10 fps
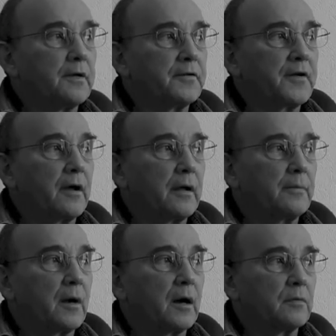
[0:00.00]
the
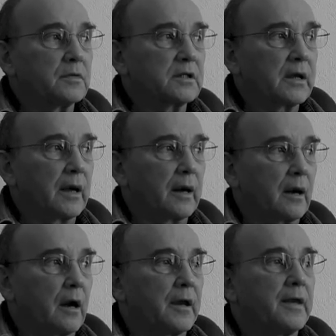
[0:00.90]
time I was
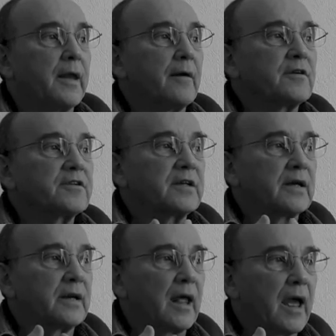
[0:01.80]
there, I never
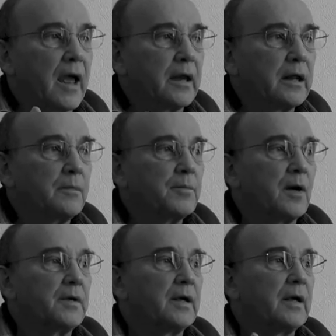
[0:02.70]
seen
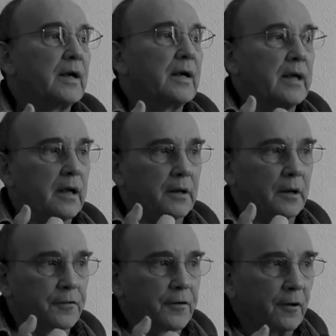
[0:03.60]
anybody in
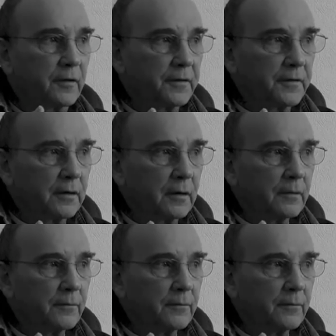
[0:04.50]
authority,